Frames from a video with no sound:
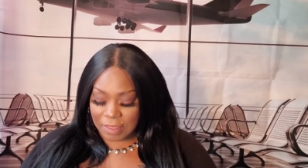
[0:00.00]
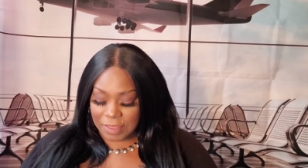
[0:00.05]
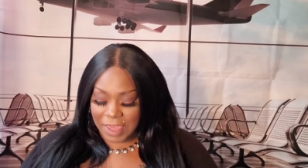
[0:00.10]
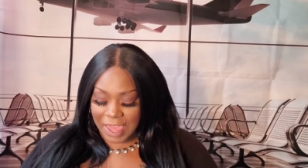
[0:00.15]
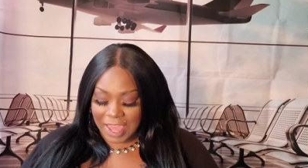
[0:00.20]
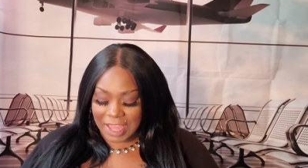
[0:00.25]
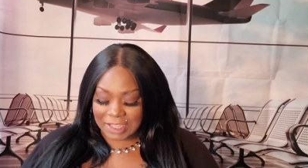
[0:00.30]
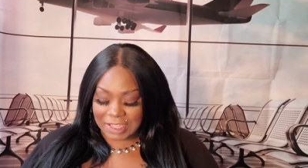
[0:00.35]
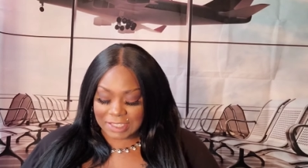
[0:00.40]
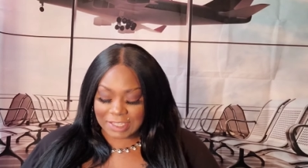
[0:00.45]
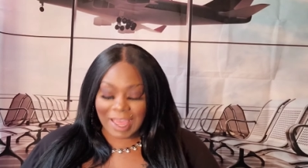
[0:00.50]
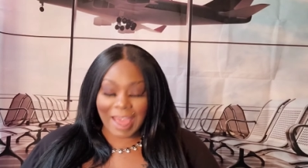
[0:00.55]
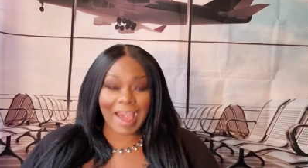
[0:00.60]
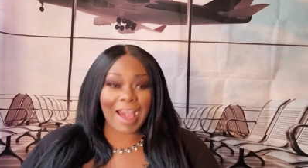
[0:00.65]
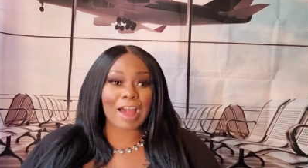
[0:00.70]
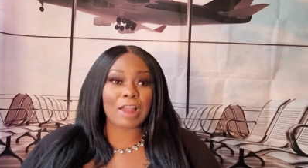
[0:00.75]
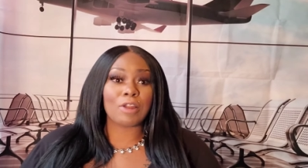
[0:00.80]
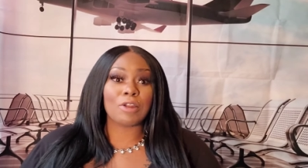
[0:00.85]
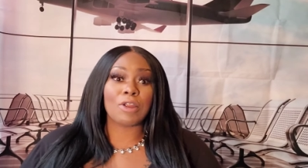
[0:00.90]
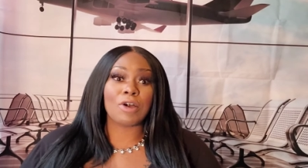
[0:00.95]
That's
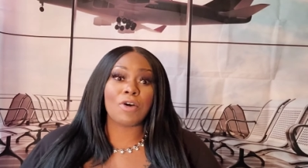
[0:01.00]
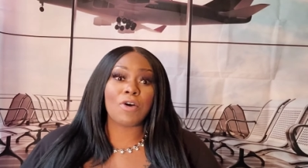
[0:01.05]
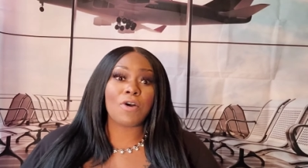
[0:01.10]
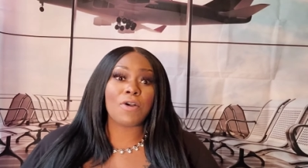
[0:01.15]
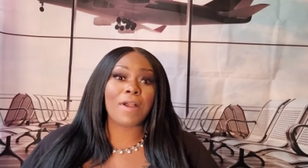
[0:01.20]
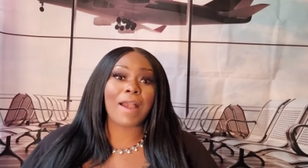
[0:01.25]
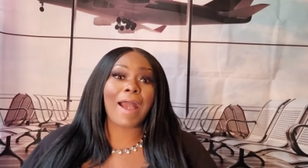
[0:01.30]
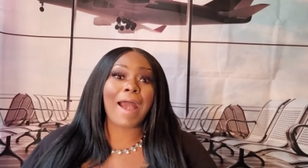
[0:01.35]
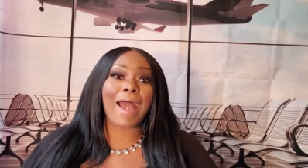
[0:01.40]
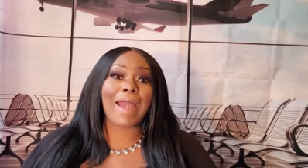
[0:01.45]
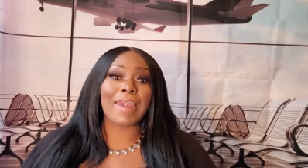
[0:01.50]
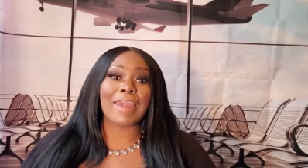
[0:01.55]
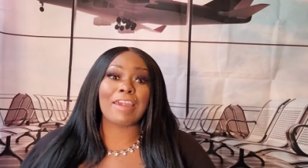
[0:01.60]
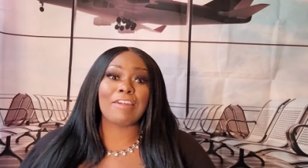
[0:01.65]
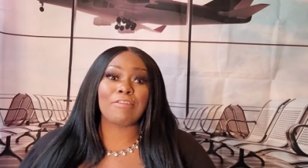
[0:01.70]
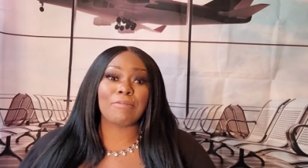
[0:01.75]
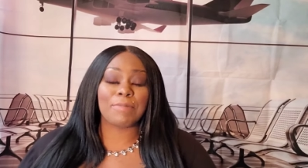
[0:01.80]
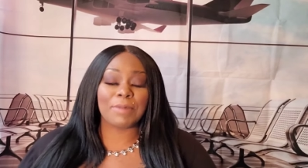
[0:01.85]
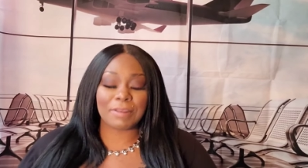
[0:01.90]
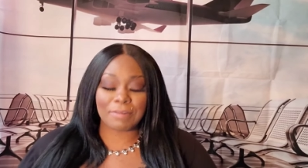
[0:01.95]
how long I
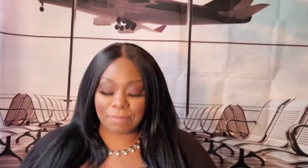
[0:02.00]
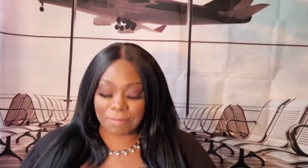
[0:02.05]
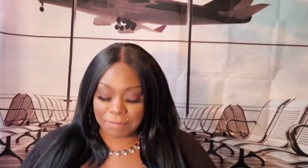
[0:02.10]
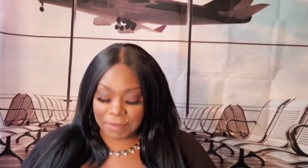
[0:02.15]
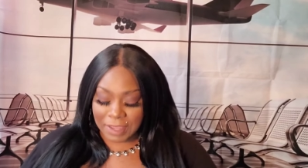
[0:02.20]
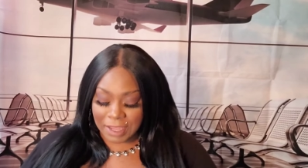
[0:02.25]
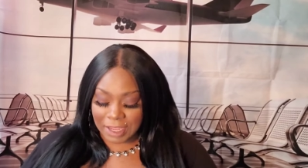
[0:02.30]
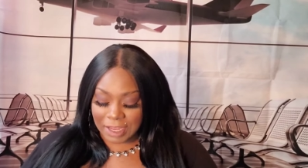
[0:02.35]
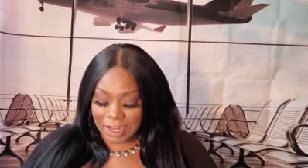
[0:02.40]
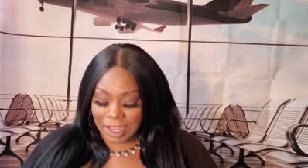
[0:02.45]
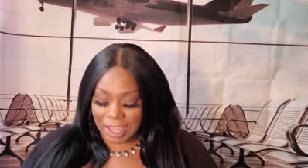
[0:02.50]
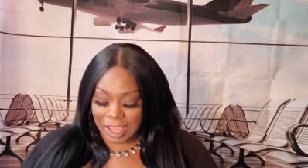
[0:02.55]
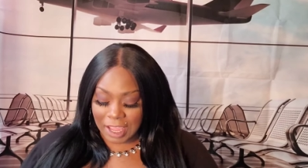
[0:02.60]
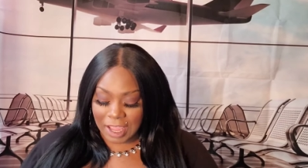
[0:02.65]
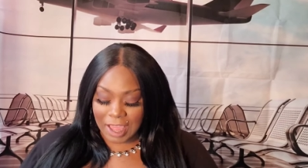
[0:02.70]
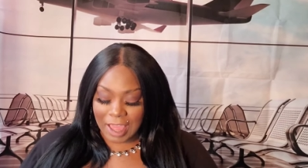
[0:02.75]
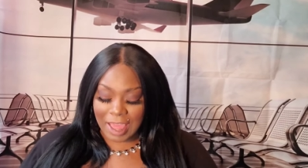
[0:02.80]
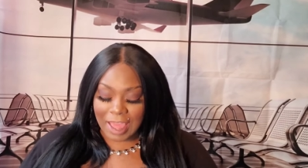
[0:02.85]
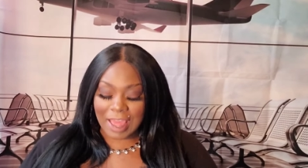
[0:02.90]
have been fiending.